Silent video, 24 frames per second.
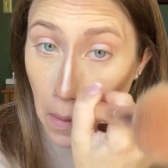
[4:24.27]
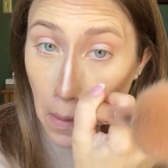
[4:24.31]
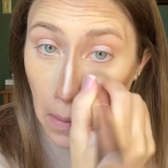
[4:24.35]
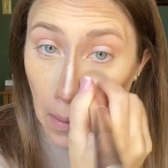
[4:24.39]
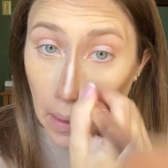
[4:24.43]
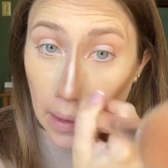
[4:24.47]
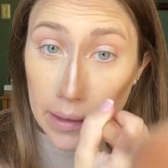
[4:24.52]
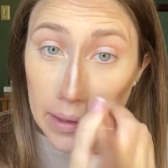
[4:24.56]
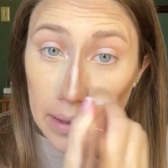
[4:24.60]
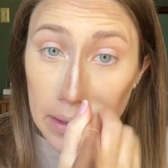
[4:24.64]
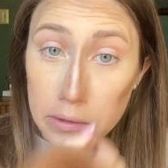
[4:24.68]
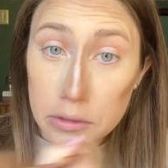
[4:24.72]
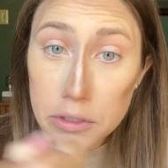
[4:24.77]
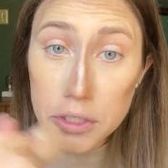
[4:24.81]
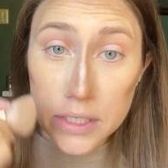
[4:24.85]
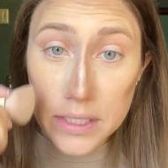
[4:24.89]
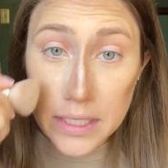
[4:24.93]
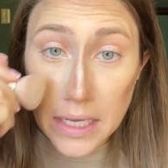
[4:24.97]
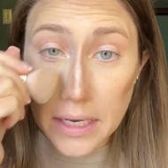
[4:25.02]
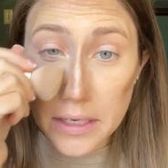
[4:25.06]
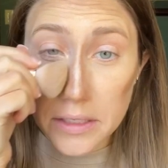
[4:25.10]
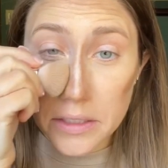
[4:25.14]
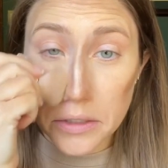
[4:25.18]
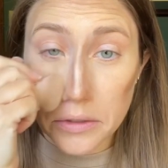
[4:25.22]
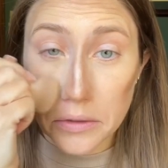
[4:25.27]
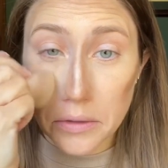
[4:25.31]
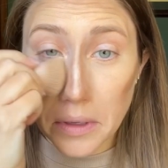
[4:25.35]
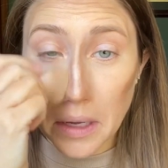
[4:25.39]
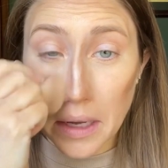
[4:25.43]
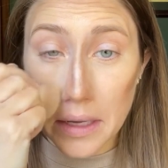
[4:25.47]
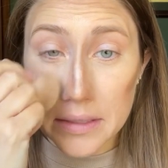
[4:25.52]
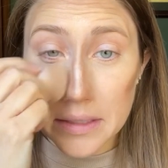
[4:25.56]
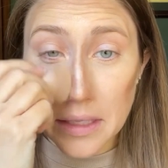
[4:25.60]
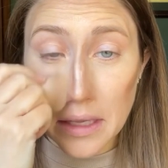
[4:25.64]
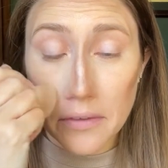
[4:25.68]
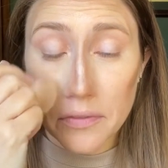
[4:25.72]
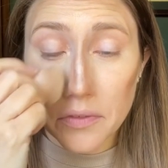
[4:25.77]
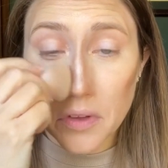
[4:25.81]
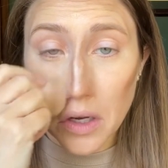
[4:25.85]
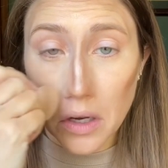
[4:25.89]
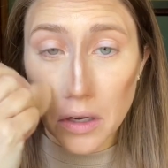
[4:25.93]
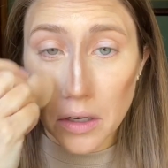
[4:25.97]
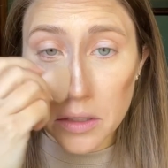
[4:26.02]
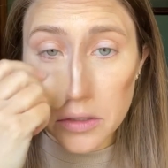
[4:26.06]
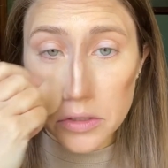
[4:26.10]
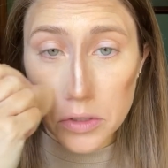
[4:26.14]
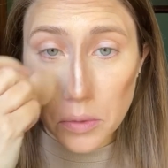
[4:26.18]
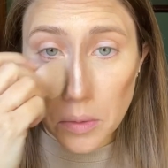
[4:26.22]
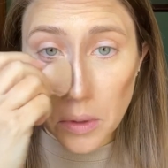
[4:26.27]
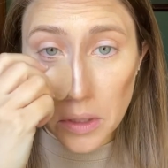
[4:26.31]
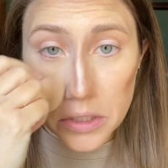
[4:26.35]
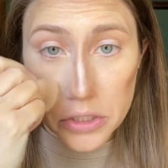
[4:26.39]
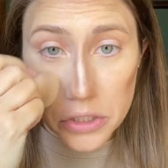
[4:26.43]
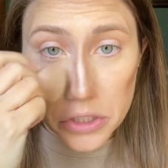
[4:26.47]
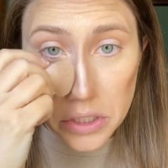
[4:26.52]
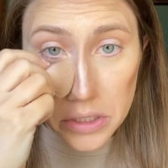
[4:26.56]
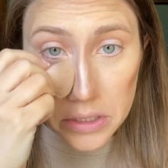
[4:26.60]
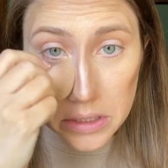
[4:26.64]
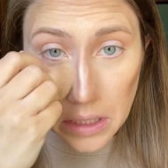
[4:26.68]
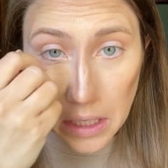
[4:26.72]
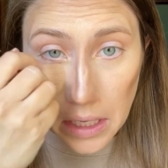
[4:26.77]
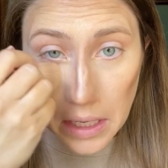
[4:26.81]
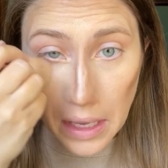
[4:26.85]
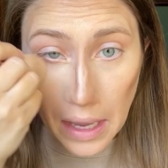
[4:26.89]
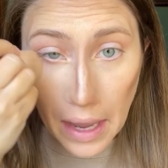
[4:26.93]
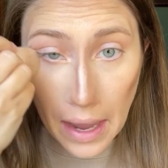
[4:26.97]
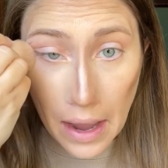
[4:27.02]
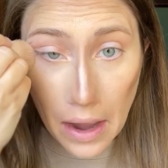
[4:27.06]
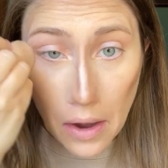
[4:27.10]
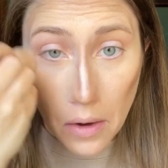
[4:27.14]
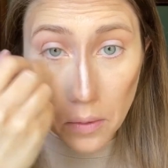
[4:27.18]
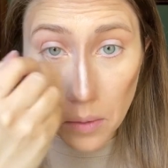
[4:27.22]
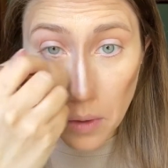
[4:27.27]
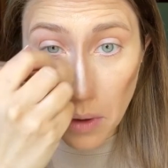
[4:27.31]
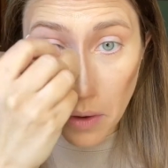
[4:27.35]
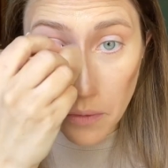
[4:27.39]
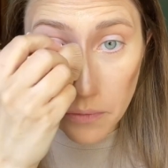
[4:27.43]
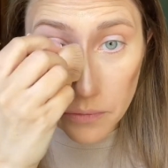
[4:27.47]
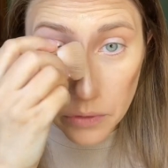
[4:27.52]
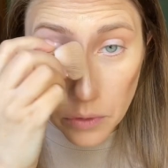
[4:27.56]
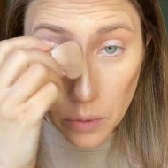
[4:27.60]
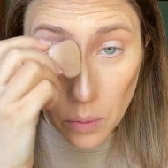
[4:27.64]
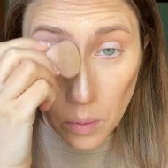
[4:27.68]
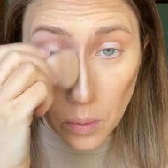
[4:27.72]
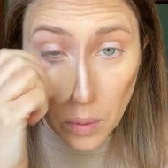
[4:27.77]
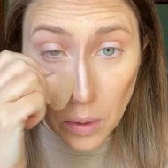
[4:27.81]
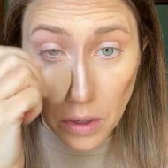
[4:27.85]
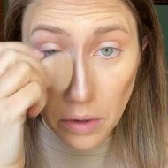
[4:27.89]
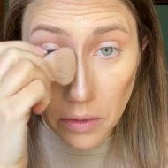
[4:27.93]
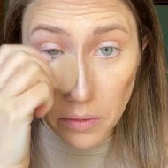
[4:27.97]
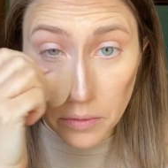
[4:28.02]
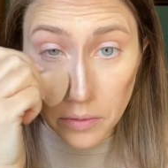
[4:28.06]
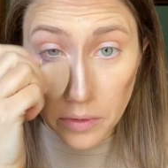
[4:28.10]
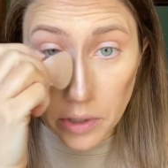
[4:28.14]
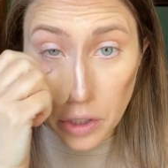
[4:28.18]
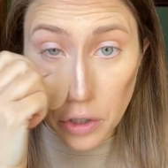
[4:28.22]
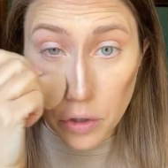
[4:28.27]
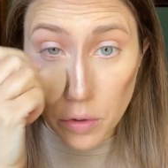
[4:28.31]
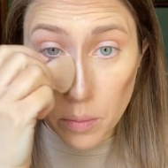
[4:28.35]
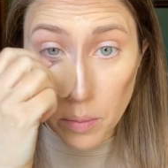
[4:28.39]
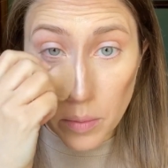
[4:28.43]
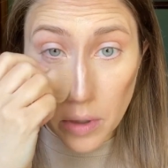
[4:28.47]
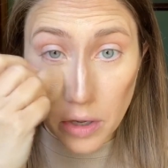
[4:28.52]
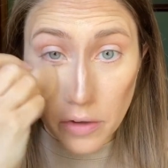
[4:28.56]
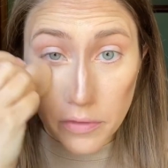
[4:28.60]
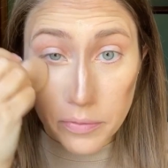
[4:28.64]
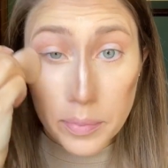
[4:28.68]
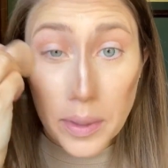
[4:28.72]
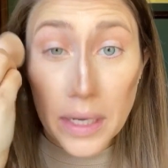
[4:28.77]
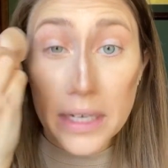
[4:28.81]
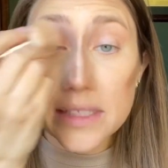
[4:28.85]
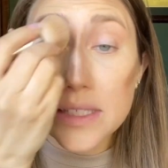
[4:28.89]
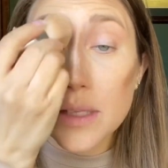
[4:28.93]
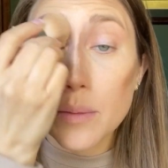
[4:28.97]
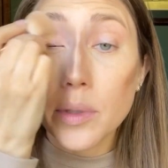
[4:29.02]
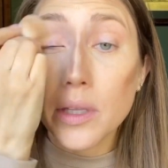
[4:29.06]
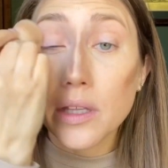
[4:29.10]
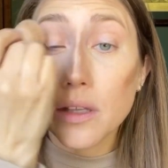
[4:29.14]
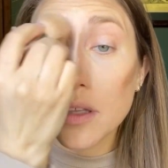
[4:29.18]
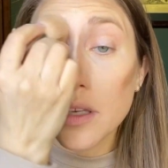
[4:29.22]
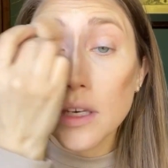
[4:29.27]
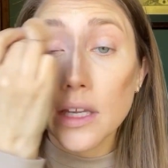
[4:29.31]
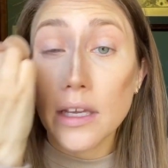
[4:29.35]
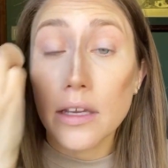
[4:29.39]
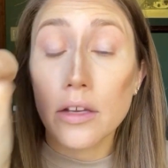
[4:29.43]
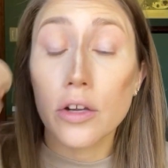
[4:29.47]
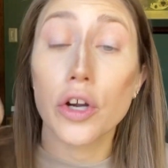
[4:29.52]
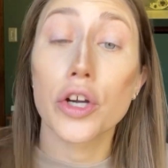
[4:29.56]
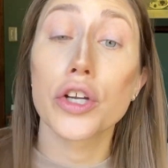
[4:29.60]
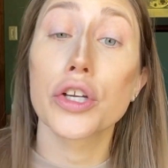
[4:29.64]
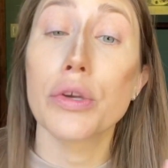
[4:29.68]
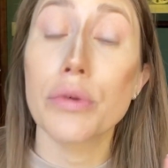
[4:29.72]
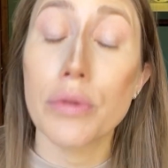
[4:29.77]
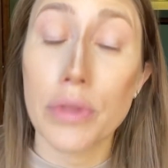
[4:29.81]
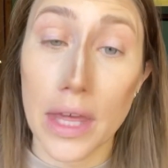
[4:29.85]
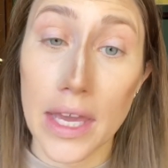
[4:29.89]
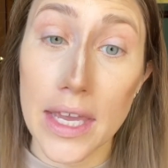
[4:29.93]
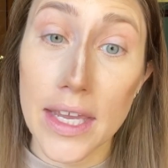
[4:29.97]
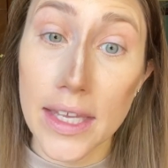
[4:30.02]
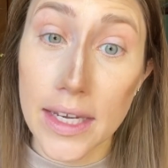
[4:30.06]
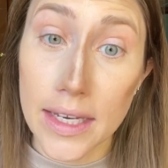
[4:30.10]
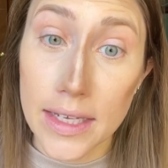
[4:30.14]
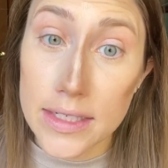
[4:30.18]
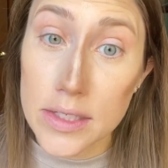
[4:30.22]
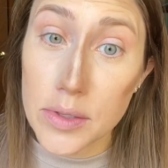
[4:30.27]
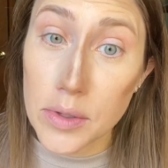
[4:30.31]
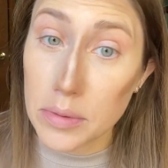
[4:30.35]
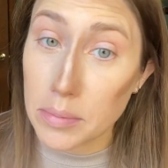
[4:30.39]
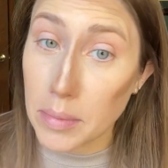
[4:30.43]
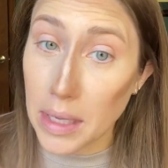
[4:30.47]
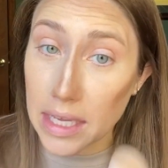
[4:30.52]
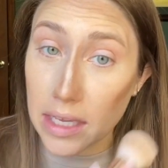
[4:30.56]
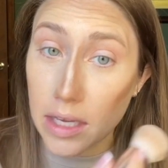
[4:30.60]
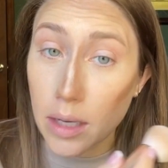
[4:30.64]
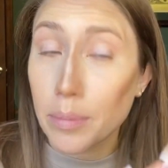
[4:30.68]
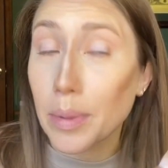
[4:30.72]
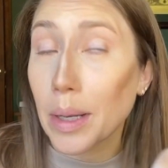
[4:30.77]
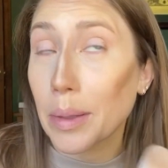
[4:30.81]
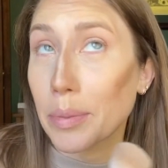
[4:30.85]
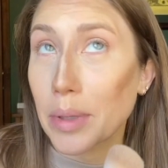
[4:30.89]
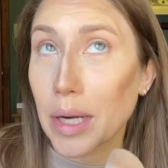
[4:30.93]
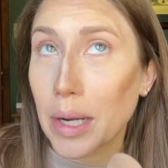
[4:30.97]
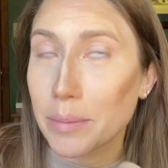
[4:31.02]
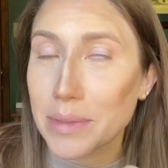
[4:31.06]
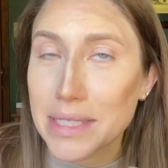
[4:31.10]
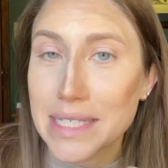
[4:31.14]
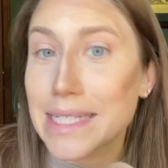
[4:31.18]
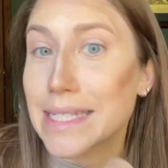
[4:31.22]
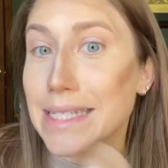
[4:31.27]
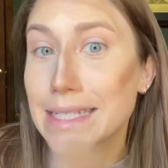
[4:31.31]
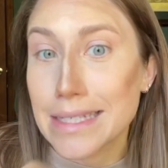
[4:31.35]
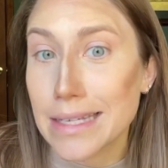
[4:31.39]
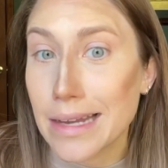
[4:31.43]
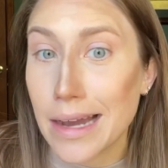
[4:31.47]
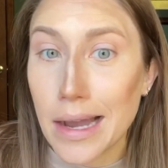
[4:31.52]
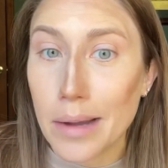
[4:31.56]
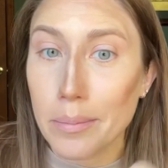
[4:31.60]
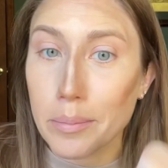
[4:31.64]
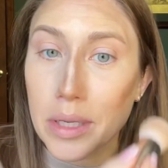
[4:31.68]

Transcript: And I'll just say too, guys, if contour is just like out of your realm of possibility, or you think it is with makeup, I promise it's not.